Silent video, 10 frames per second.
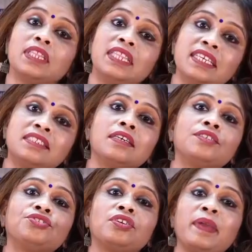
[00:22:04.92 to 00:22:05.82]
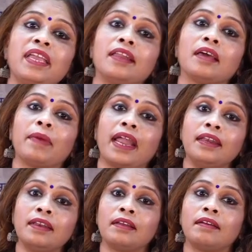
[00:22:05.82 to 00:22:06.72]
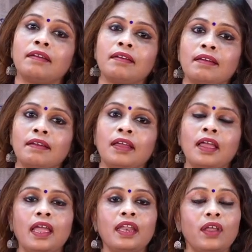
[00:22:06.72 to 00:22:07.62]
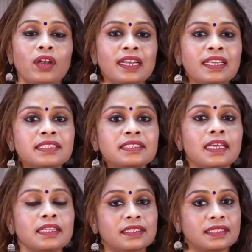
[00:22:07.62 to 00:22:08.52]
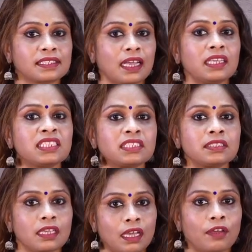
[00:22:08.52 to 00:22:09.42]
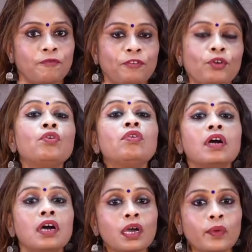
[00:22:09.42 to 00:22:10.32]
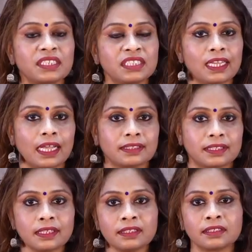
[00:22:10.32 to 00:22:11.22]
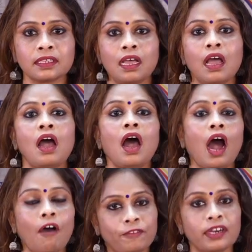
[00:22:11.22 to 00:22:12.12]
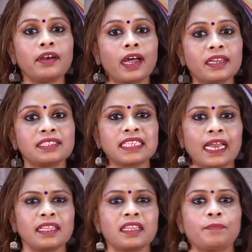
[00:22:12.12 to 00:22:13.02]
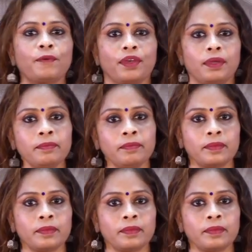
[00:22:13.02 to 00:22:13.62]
this should be in our mind. Now let us discuss few question answers after understanding the poem.